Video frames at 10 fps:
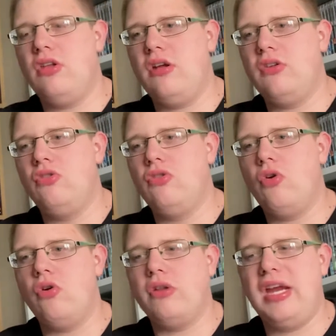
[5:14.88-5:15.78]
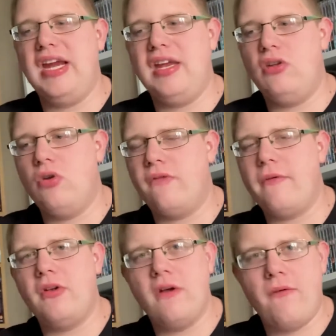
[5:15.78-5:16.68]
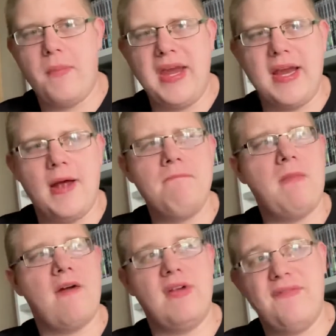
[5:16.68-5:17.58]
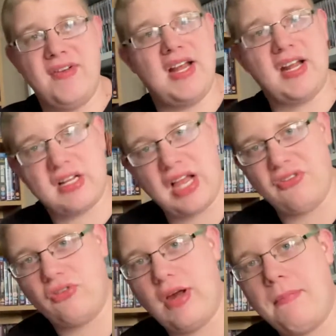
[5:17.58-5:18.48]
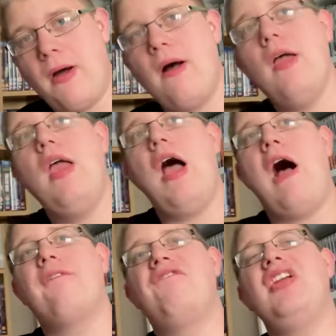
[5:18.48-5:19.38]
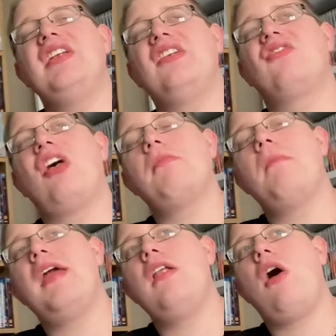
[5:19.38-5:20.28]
the Nether Beacon. I really think that's a great part. I think the Cybermen